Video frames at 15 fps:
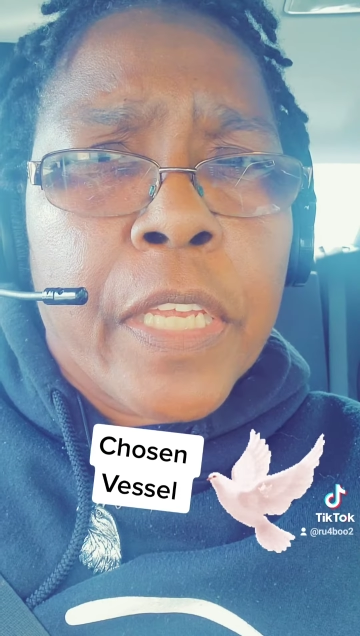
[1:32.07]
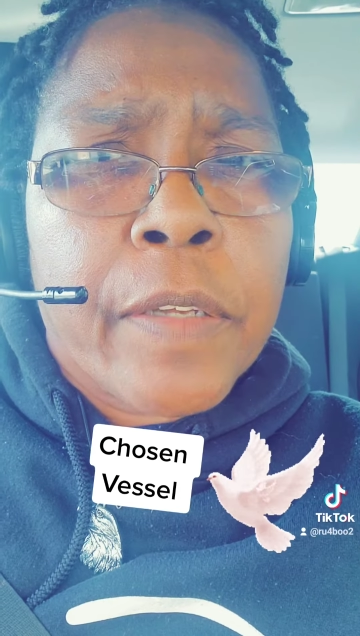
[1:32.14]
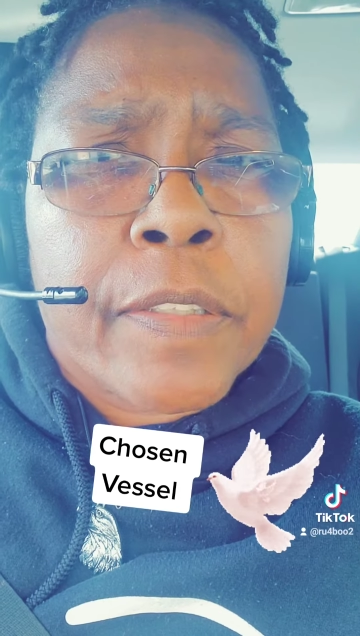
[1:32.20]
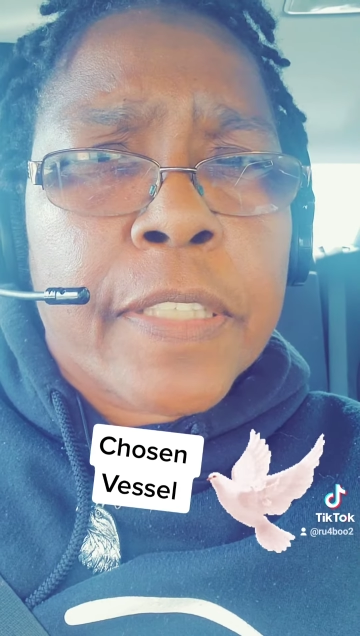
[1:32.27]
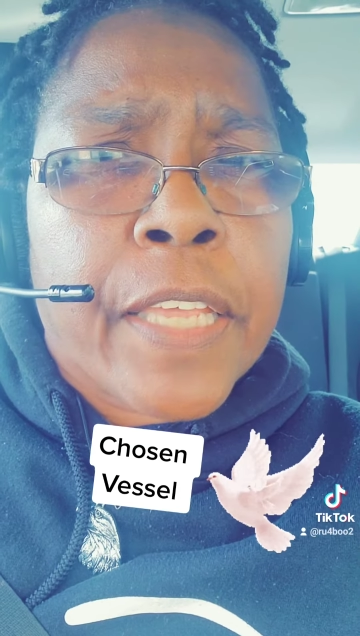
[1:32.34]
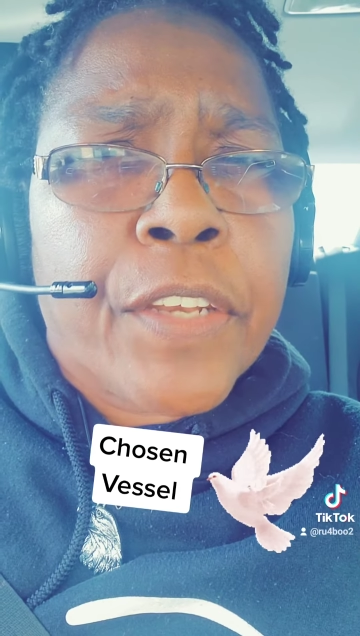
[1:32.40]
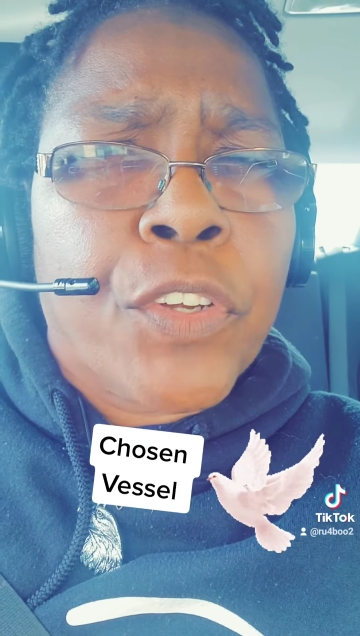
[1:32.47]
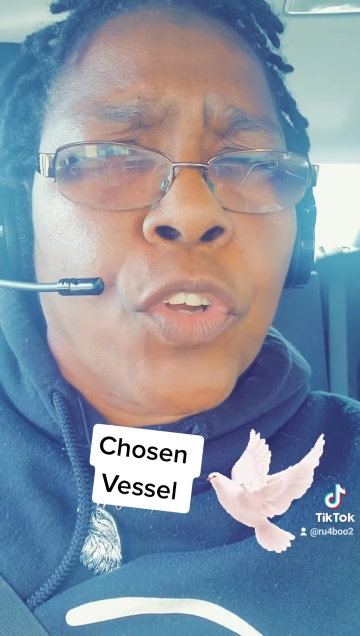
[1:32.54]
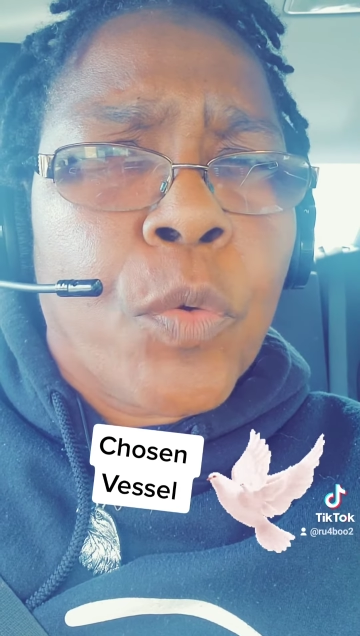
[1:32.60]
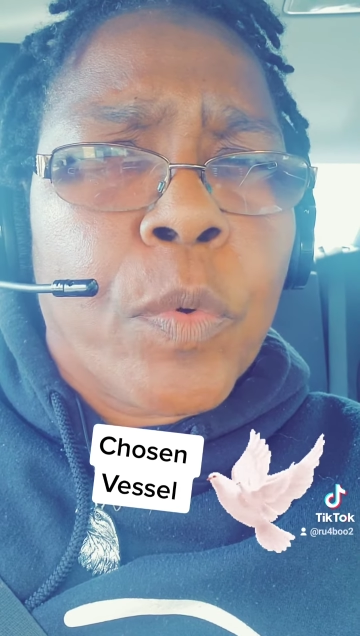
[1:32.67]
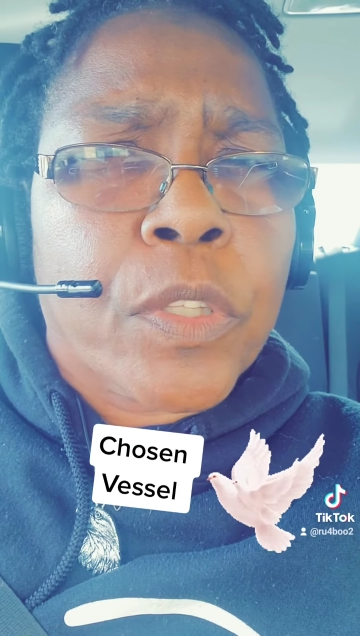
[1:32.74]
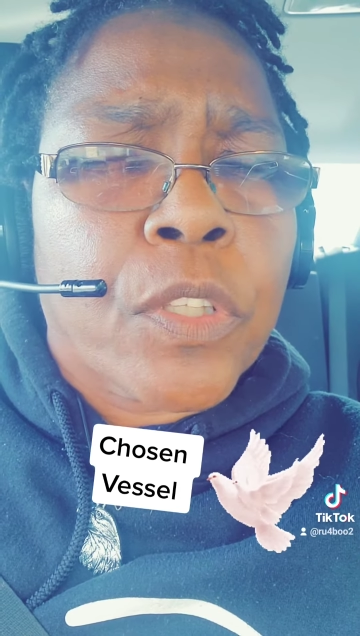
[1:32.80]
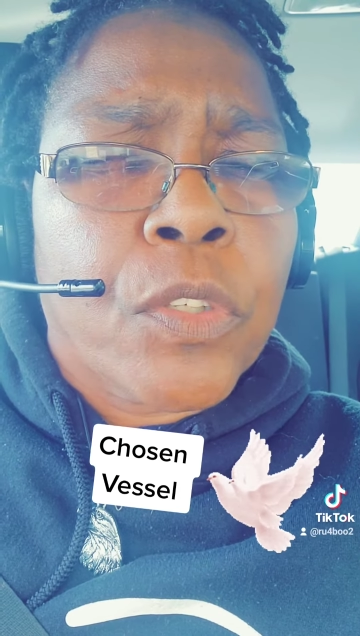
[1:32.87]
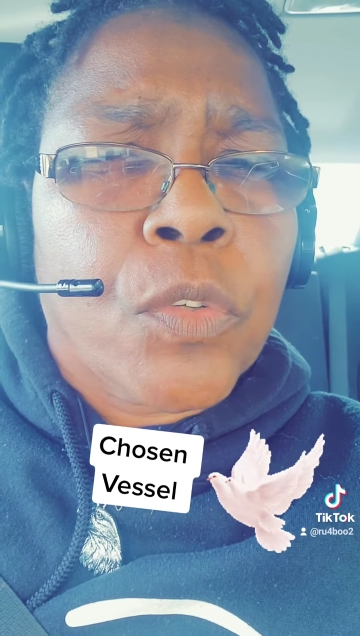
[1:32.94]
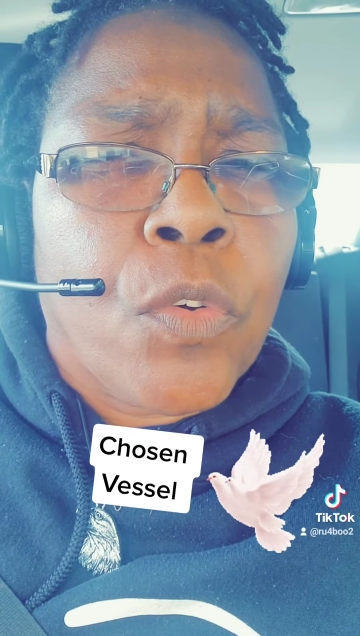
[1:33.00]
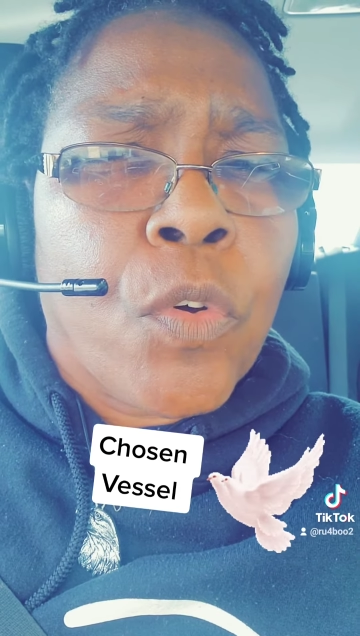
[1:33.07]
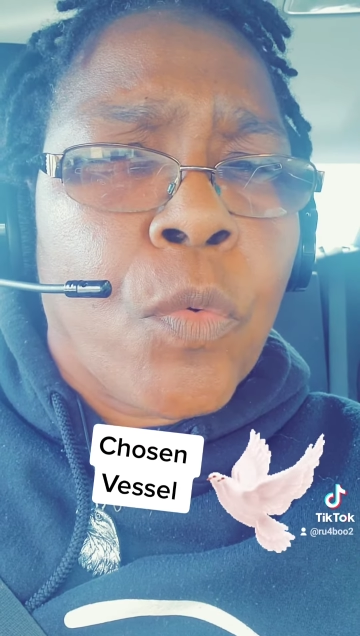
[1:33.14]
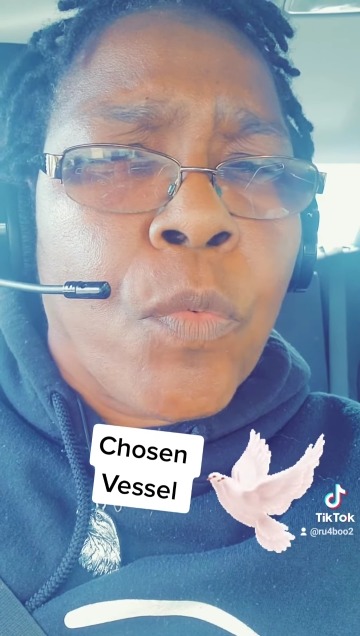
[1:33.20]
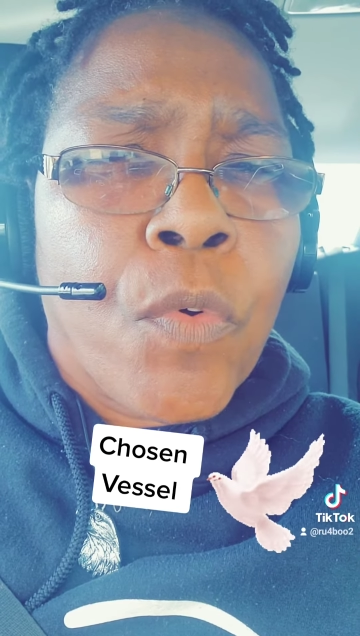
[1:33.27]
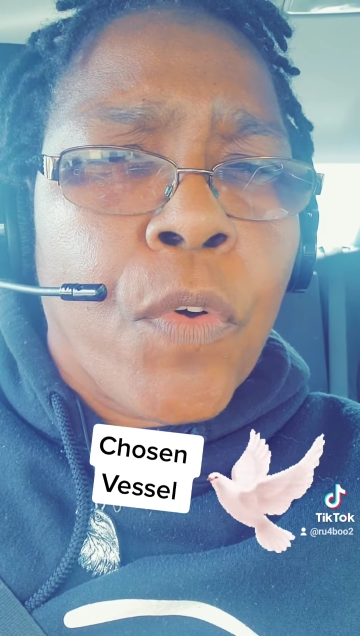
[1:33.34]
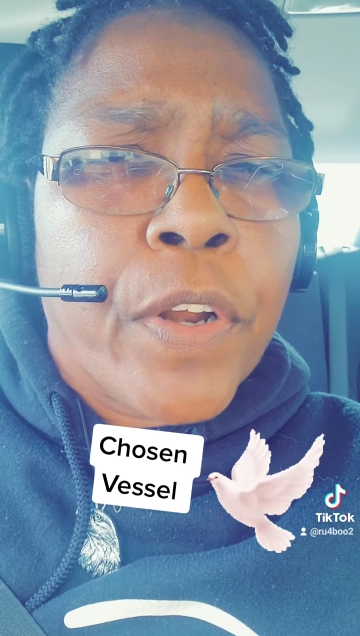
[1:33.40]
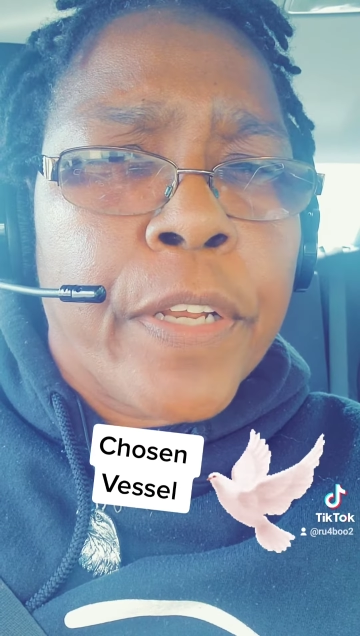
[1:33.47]
because I didn't know what the Lord
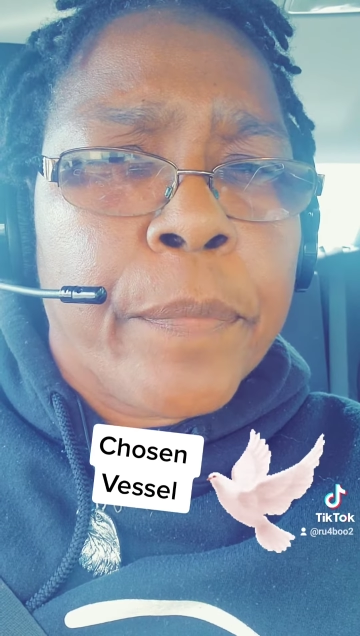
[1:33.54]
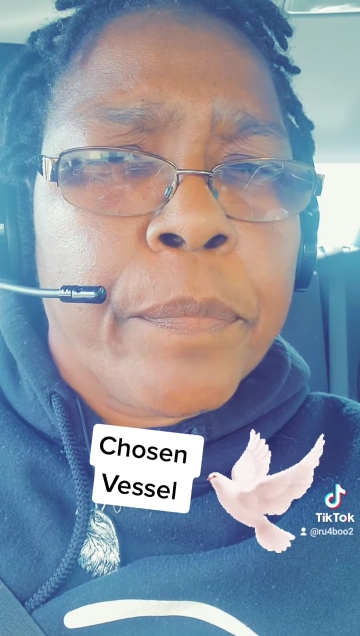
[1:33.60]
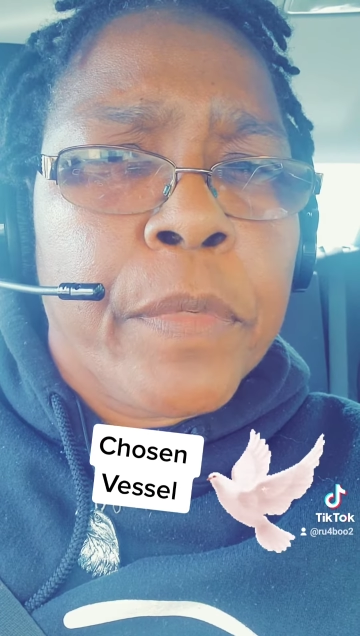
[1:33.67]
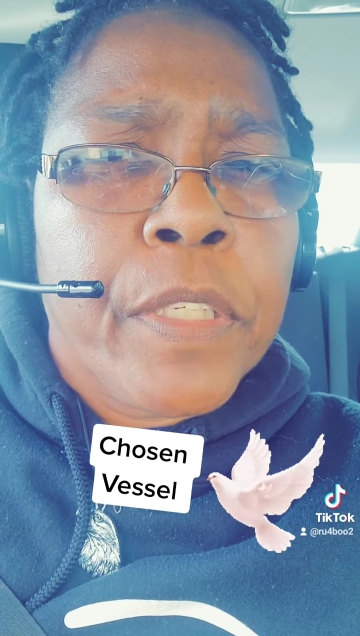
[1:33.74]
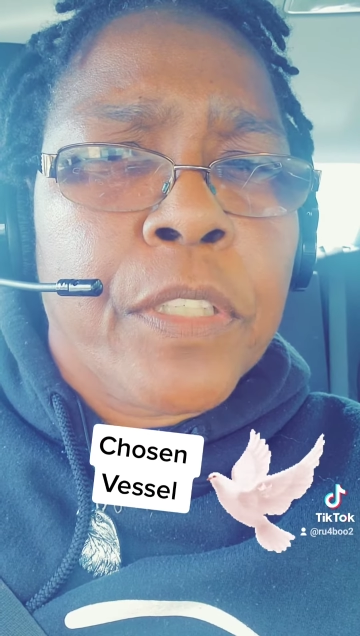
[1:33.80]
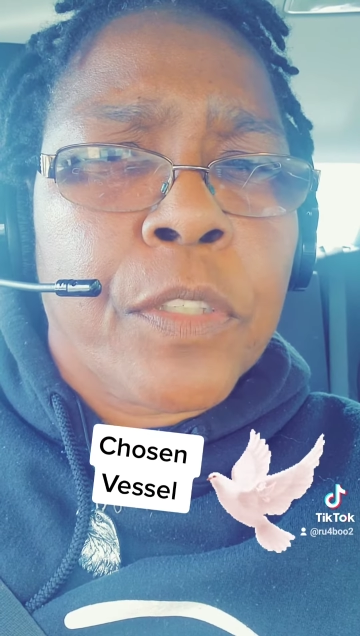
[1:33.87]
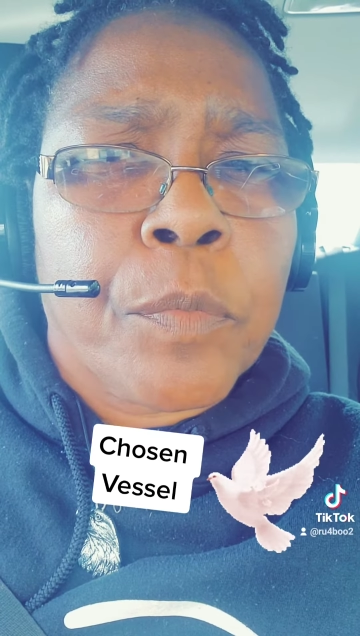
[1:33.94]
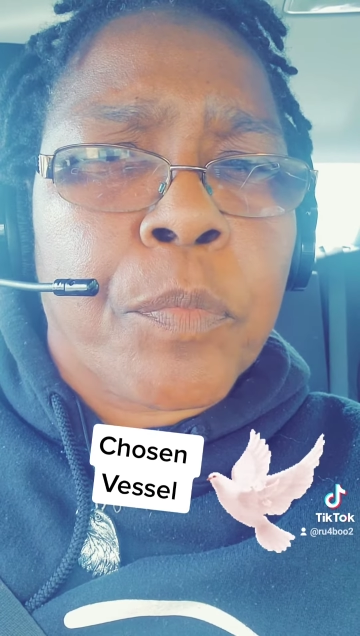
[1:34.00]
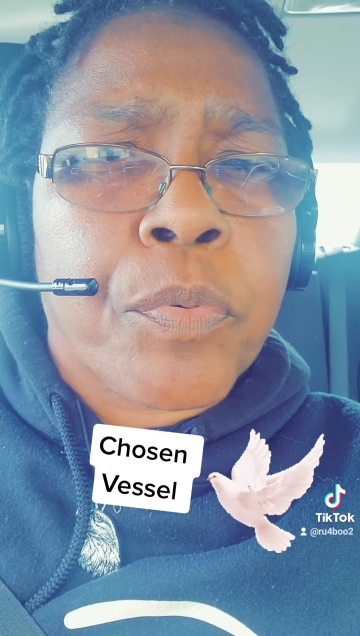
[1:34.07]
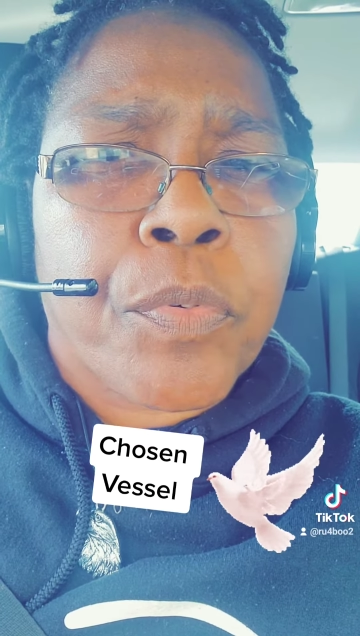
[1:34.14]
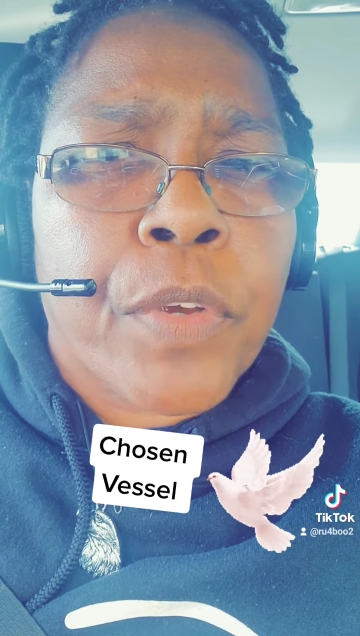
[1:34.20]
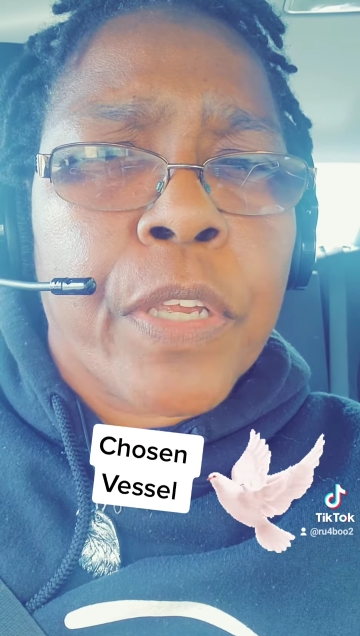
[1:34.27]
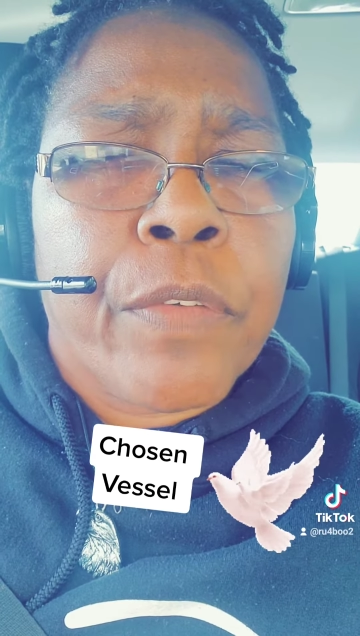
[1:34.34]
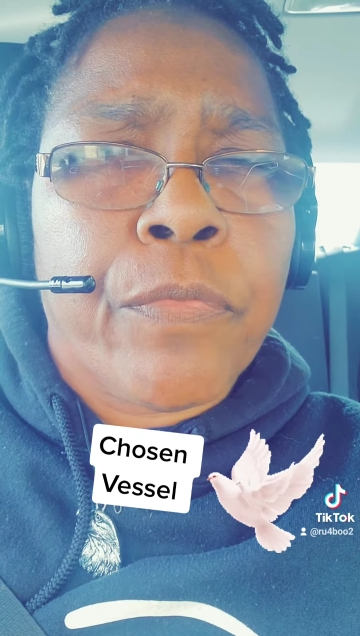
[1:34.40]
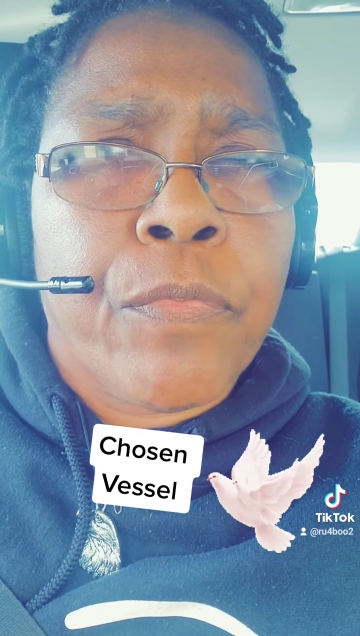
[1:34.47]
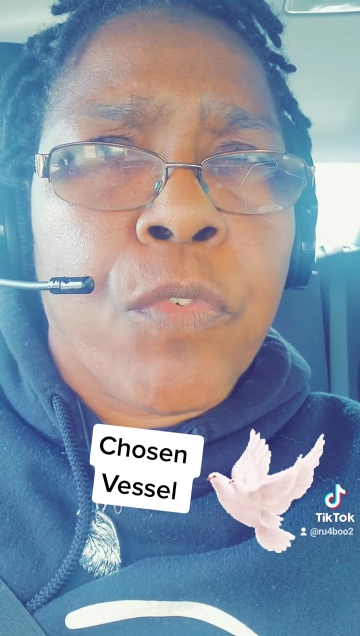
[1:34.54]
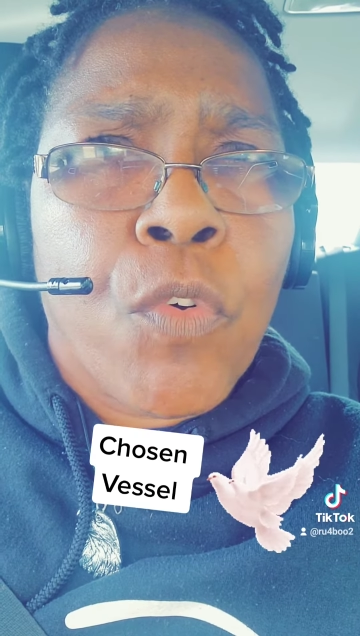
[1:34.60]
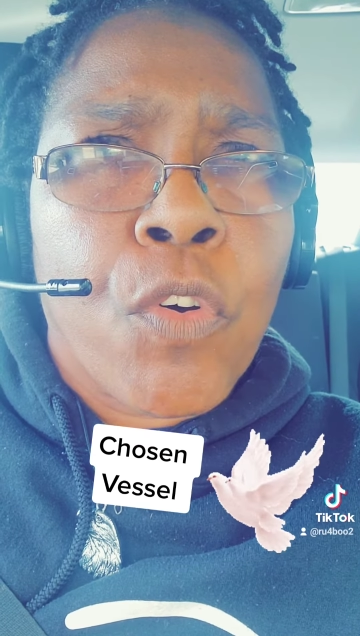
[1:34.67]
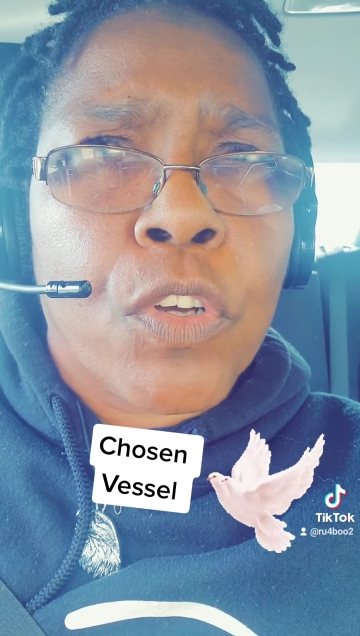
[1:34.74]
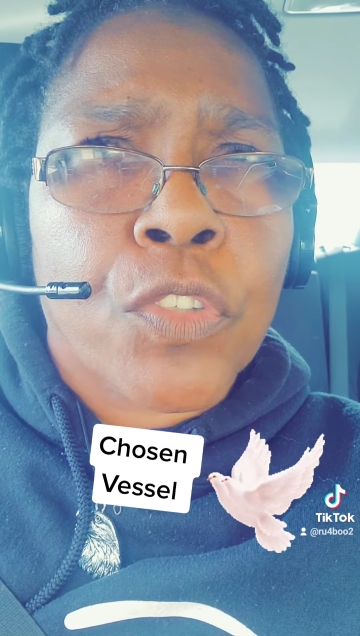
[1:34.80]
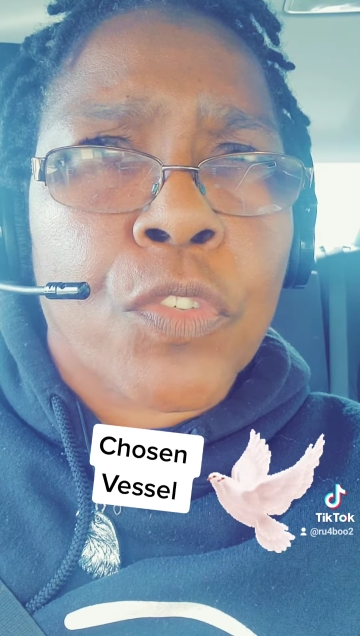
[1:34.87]
wanted me to pray for.